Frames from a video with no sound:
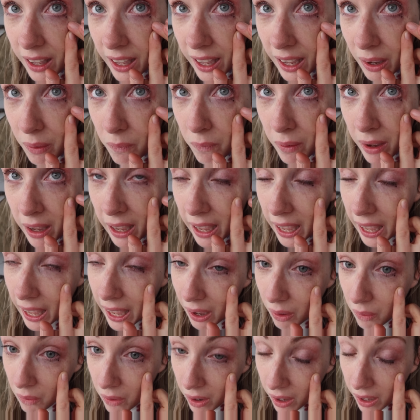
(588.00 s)
Ow,
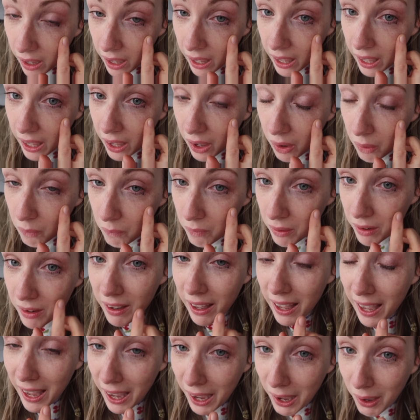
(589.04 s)
ow, ow,
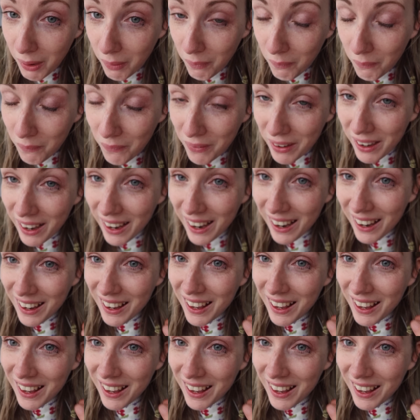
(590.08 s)
ow.